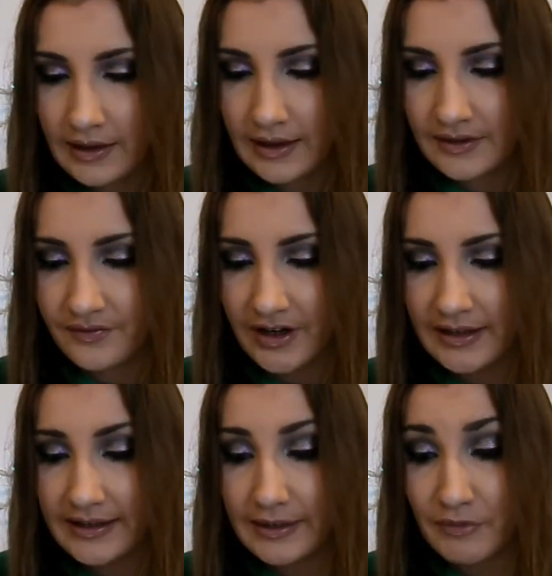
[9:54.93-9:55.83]
And
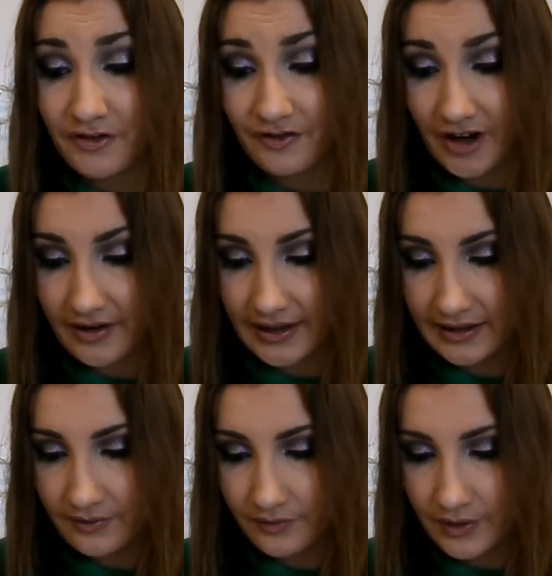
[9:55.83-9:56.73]
finally, number 5,
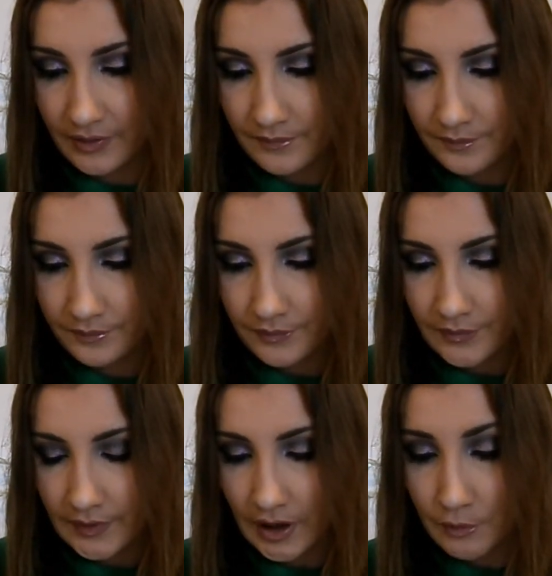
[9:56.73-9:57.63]

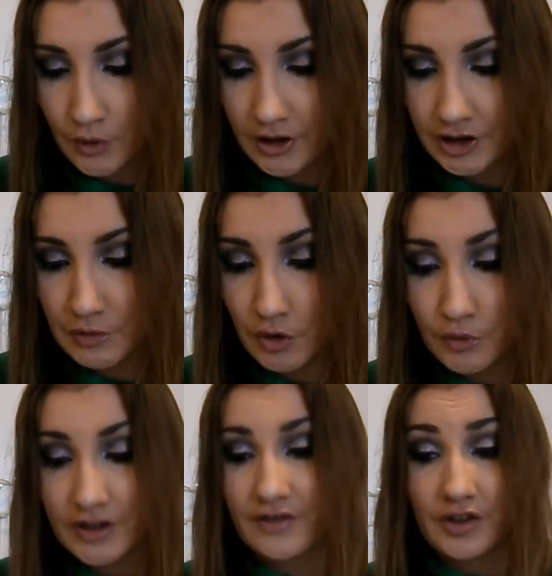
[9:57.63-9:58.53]
A product you bought
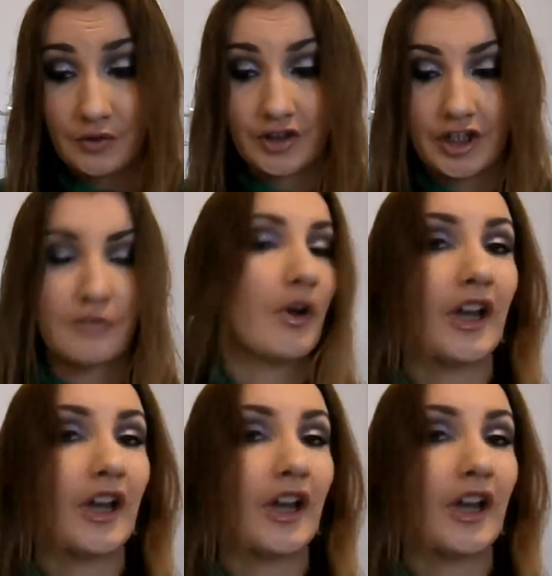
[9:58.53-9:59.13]
because of YouTube.